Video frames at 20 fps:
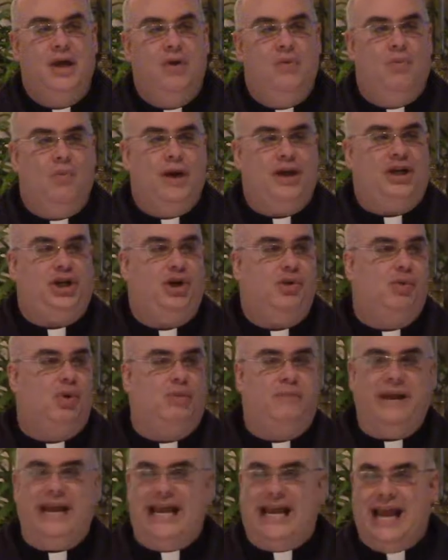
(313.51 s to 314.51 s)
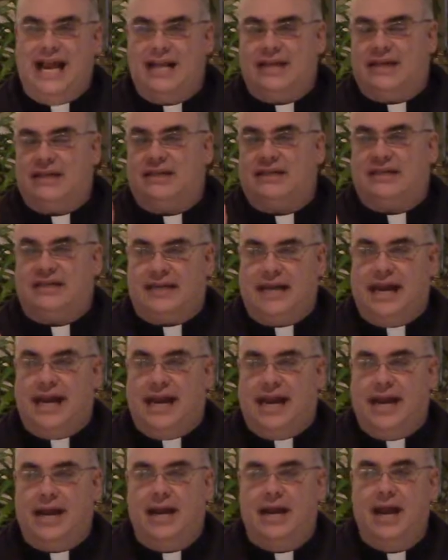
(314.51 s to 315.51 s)
which you will begin to
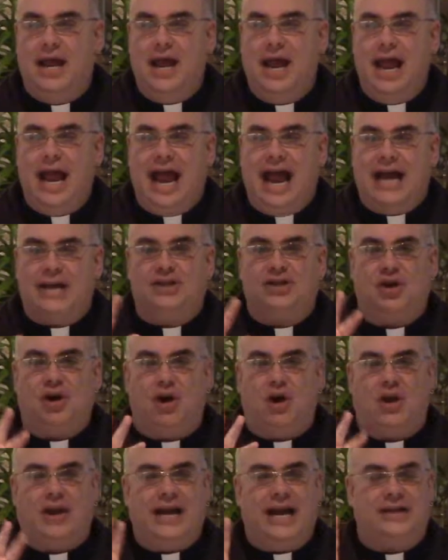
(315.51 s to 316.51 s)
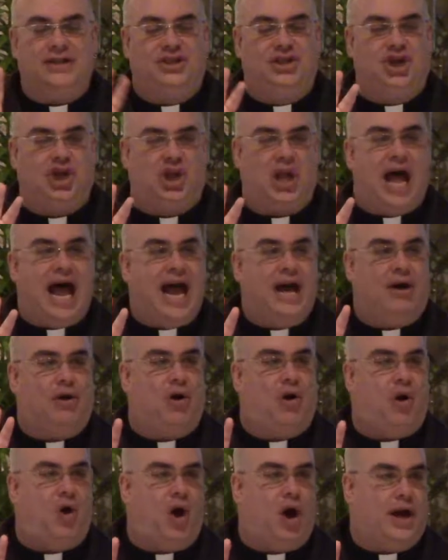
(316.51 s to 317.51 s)
see as early as July or
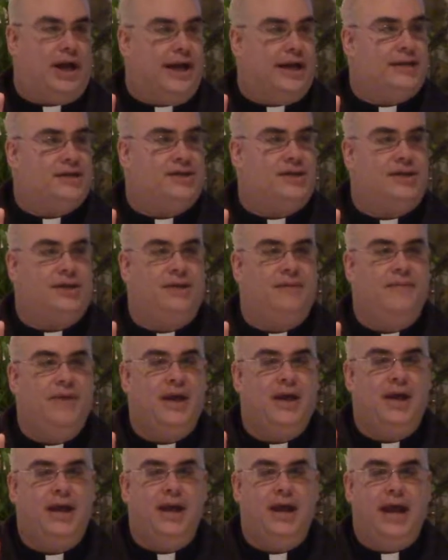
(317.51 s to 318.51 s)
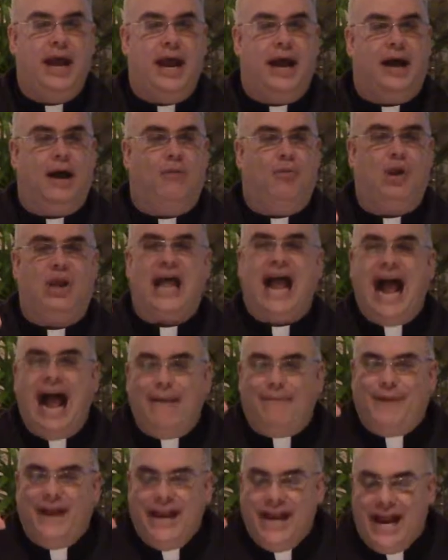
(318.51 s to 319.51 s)
August, uh, will
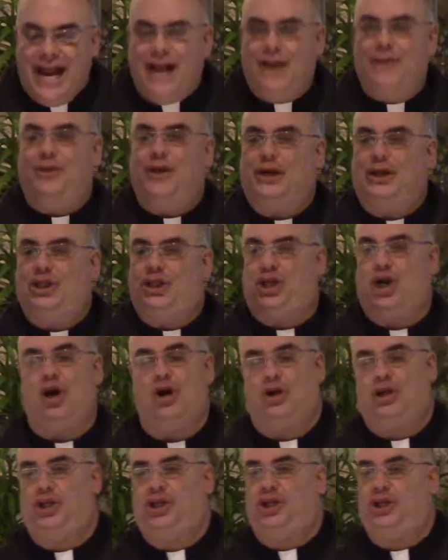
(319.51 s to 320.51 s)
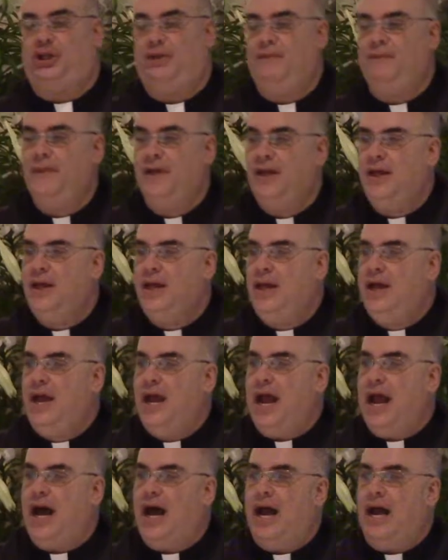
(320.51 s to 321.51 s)
happen in the church.
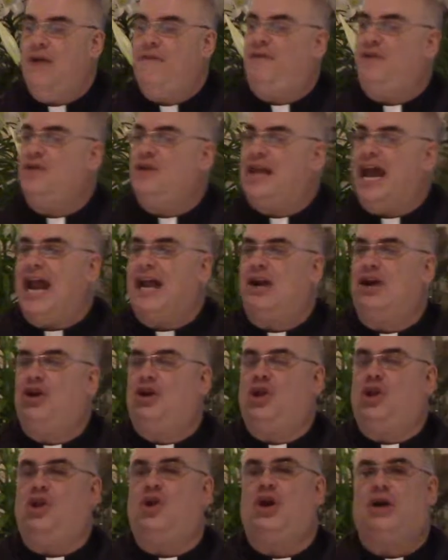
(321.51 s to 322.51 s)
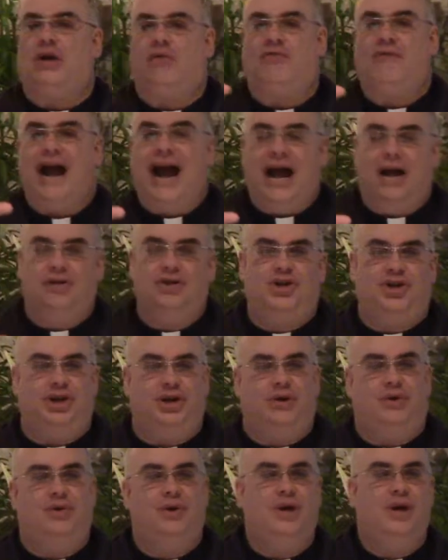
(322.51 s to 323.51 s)
Uh, if you take a good look around
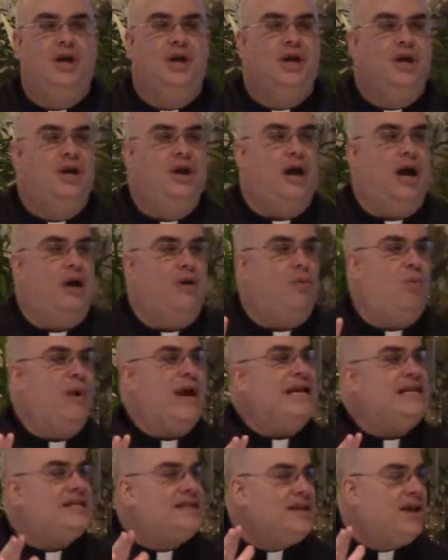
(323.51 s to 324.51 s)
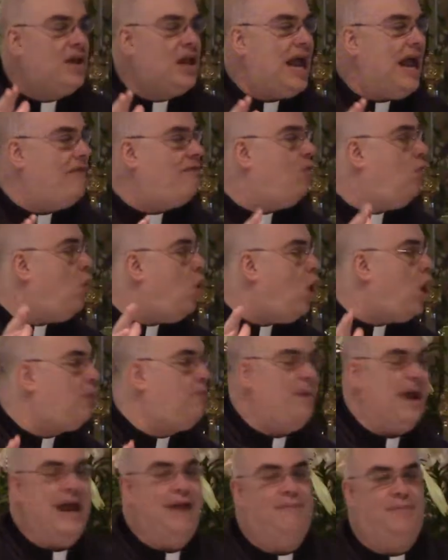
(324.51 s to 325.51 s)
you, uh, we still have
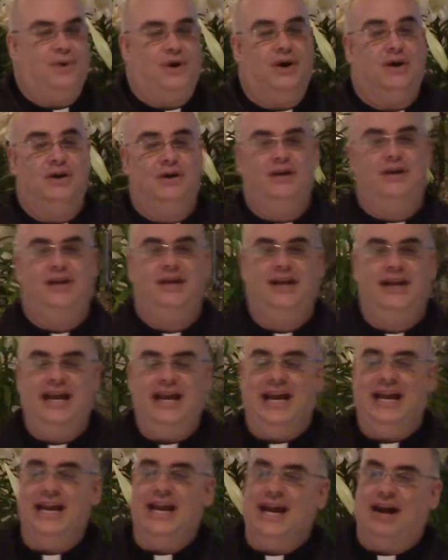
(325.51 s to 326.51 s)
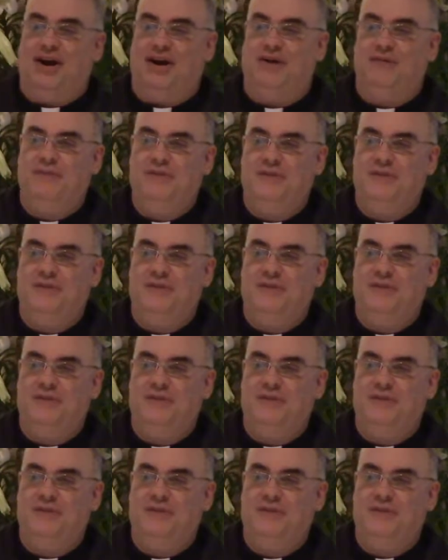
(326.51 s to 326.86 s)
wallpaper in here.